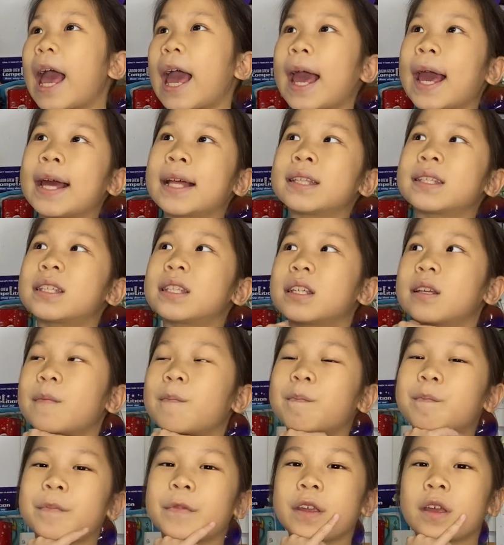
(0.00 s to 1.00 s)
And
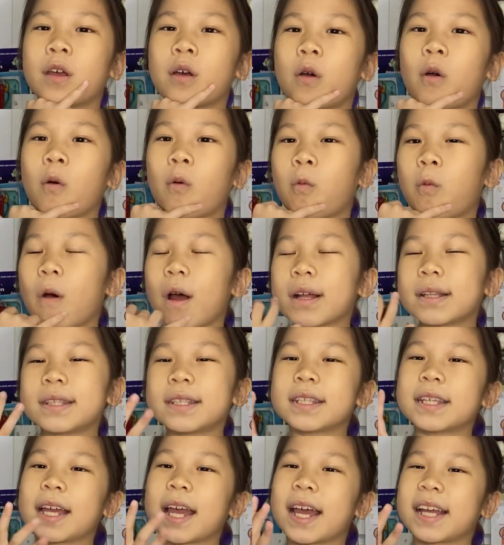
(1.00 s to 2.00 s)

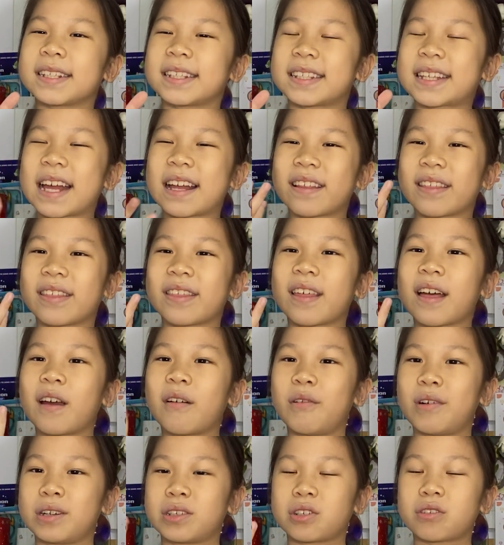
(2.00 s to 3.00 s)
what is that
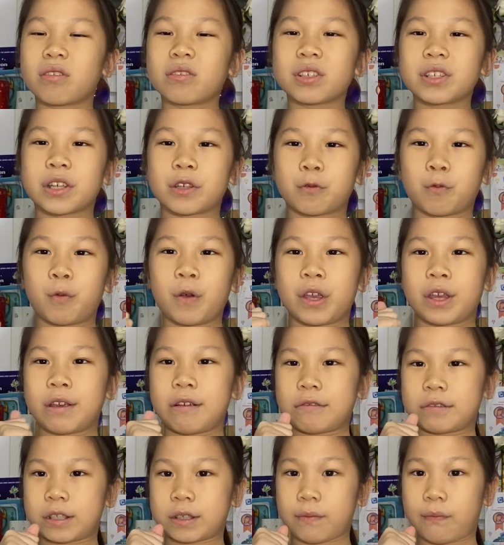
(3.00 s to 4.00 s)
resources we
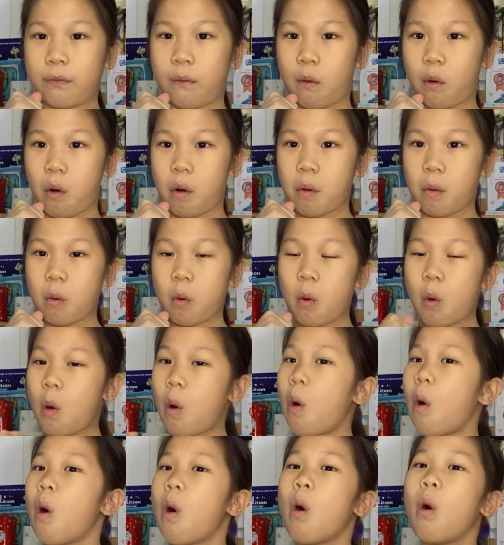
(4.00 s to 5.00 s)
use for?
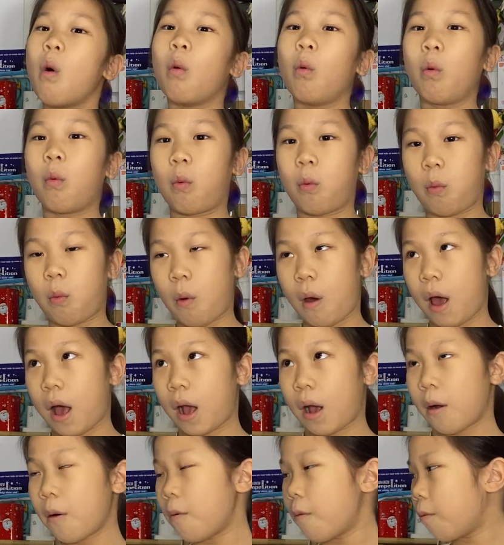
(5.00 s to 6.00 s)

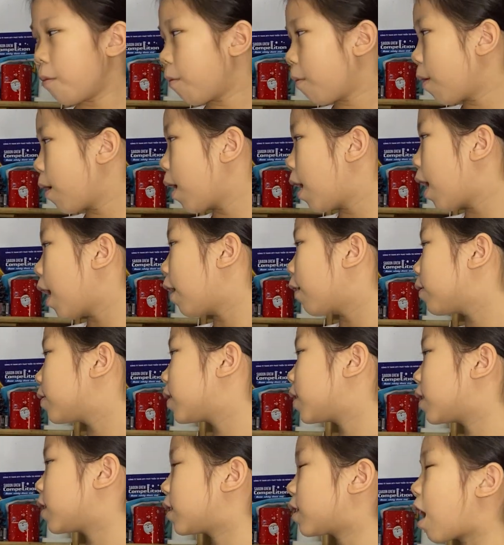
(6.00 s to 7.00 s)
Well,
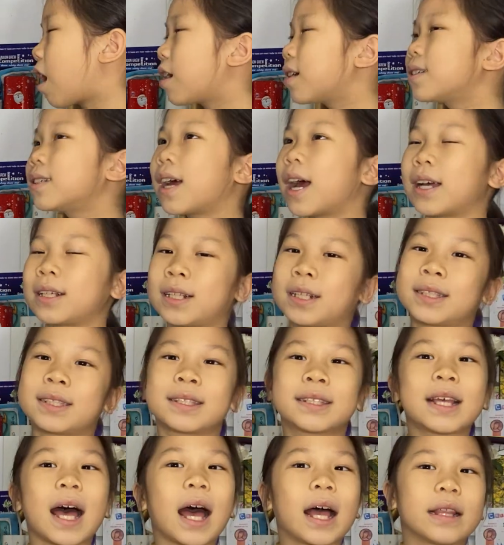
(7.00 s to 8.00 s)
starts as a
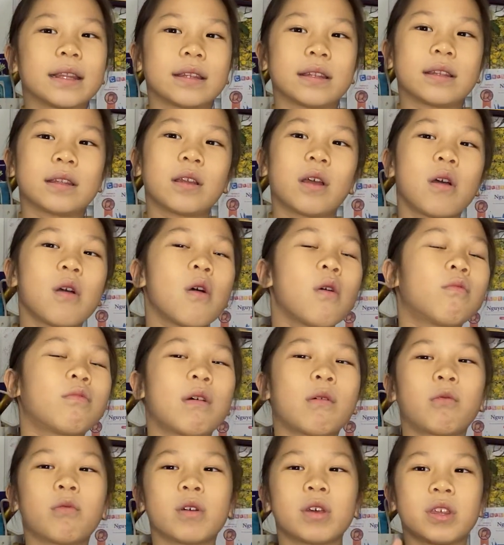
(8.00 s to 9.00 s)
sun.
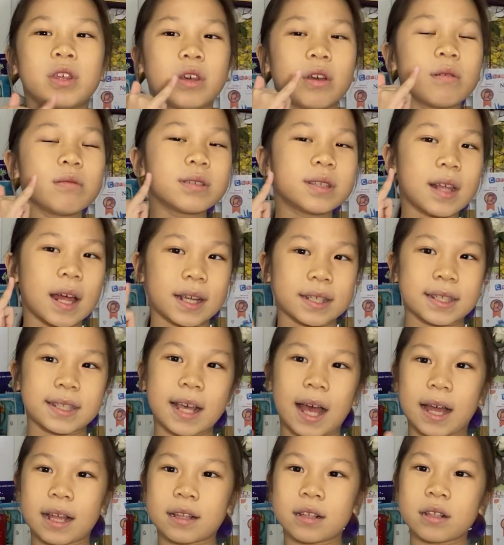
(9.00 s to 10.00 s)
When we use the
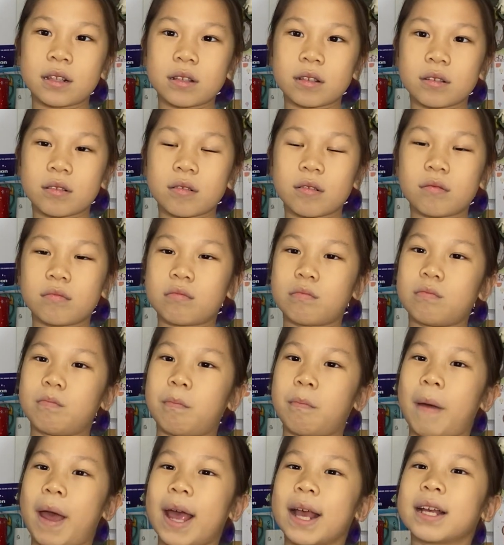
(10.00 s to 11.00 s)
sun,
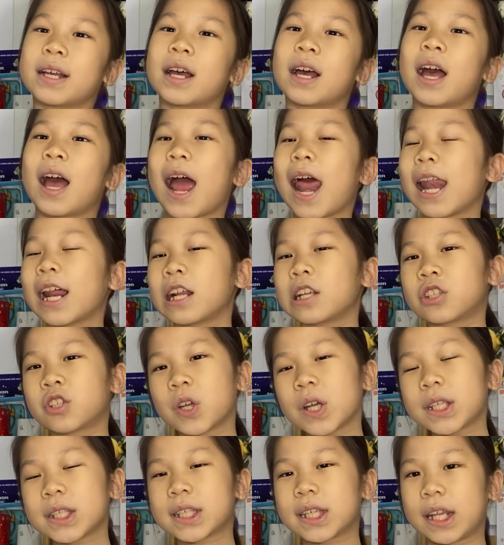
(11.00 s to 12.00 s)
make
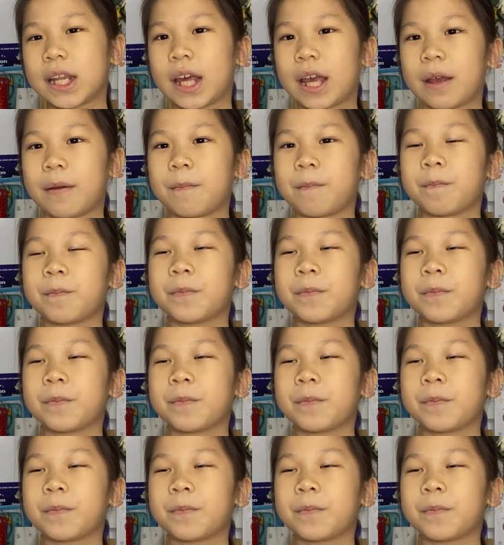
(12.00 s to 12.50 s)
electricity.